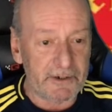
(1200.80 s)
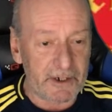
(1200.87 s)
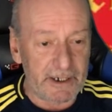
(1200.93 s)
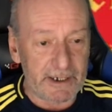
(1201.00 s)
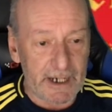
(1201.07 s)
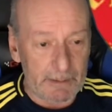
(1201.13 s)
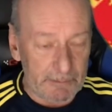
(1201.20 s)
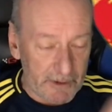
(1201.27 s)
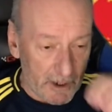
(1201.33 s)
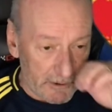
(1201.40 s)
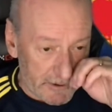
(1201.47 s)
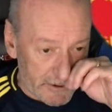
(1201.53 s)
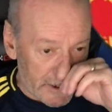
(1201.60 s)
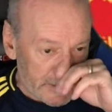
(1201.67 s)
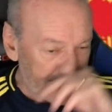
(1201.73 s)
Dean M, yo,
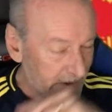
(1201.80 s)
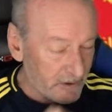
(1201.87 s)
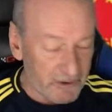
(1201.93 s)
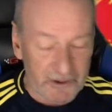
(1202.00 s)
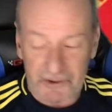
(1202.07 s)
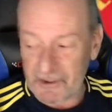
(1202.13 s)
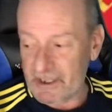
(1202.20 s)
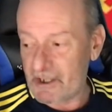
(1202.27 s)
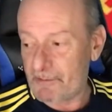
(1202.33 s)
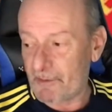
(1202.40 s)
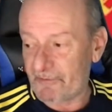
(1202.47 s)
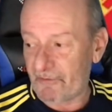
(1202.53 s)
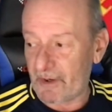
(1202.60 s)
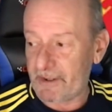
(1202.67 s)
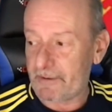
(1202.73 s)
Jez, good to see you, my
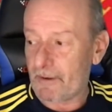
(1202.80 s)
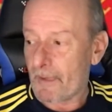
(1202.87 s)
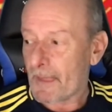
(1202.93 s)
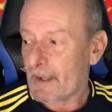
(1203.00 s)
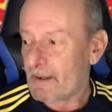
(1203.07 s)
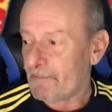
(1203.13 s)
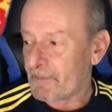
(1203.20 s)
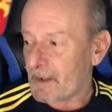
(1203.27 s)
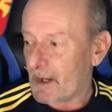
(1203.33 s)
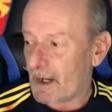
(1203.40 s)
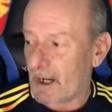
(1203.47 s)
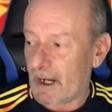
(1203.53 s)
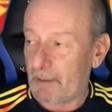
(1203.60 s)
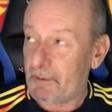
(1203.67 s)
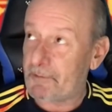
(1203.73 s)
friend.
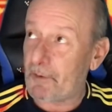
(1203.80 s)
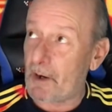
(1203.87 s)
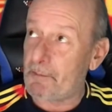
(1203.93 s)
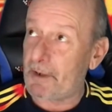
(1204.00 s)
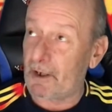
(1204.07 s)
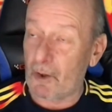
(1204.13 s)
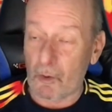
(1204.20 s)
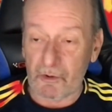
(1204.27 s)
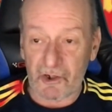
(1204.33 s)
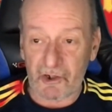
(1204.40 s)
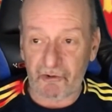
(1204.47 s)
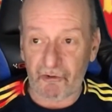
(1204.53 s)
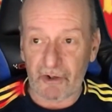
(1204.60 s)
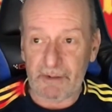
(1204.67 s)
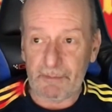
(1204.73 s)
This won't be a long
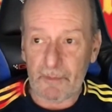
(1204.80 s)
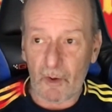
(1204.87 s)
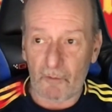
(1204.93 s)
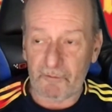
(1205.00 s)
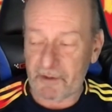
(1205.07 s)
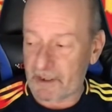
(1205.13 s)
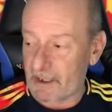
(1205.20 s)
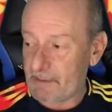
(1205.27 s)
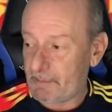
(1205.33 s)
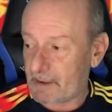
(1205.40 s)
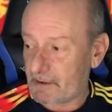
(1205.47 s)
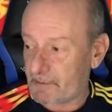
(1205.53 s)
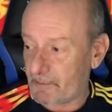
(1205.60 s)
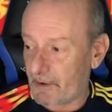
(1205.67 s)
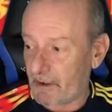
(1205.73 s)
stream, obviously,
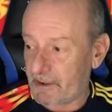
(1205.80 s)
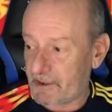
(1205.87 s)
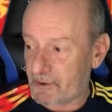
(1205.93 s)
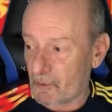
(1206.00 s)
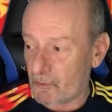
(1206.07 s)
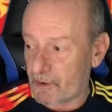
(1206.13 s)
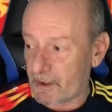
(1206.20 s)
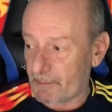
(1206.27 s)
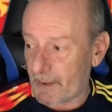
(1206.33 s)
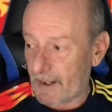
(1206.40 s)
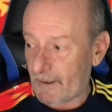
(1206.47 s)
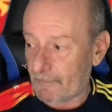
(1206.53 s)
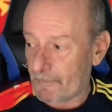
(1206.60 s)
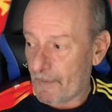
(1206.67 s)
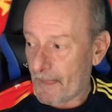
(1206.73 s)
because we're only talking
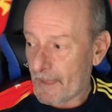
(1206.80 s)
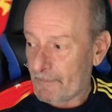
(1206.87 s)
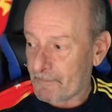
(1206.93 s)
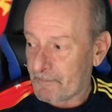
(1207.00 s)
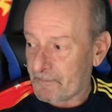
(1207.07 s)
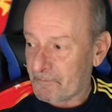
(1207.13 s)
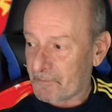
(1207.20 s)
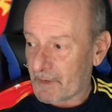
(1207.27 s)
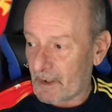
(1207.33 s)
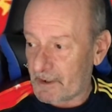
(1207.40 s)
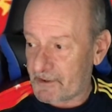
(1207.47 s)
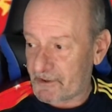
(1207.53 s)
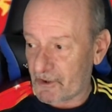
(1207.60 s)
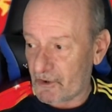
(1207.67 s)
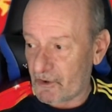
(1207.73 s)
about a
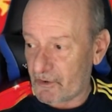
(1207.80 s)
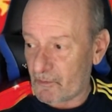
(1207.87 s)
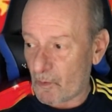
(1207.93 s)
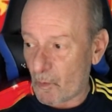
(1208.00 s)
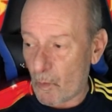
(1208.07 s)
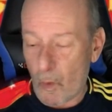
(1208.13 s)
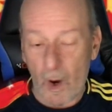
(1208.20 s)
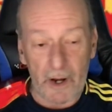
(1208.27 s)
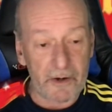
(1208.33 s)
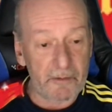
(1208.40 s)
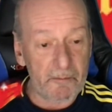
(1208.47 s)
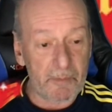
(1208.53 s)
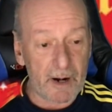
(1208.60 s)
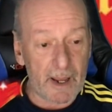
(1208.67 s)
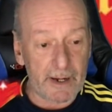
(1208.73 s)
certain
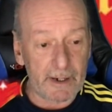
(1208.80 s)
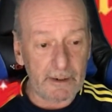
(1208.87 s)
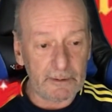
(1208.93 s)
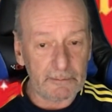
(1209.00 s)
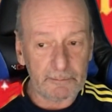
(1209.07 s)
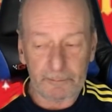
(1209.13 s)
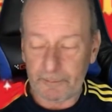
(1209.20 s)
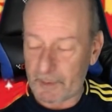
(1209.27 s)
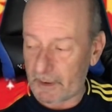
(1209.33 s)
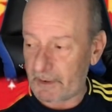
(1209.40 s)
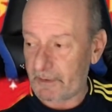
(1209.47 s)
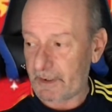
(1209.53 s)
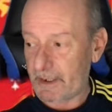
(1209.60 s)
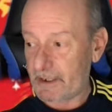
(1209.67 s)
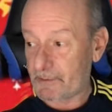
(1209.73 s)
one player, but
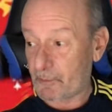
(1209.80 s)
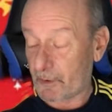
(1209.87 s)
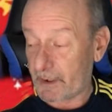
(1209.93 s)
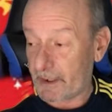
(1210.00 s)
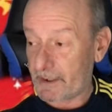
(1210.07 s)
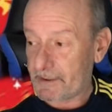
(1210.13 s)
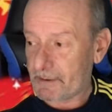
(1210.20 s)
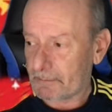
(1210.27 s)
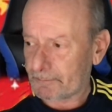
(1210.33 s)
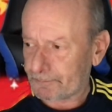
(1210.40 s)
it is what it is.